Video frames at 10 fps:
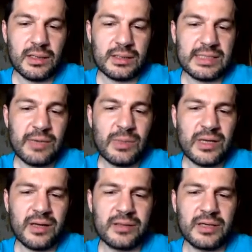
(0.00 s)

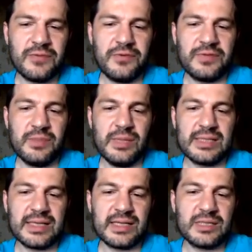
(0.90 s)
750
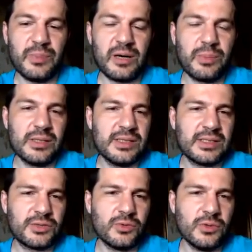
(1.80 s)
milliseconds marble is
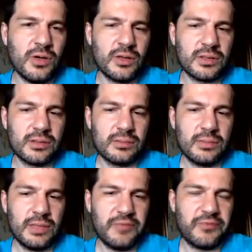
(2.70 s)
too long
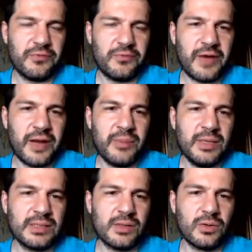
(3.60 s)
if frame
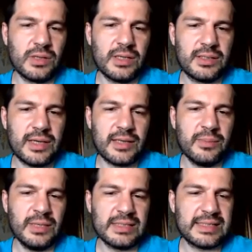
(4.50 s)
is only 10
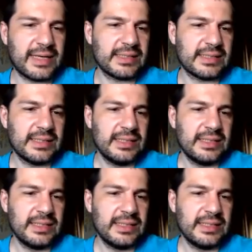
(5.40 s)
milliseconds.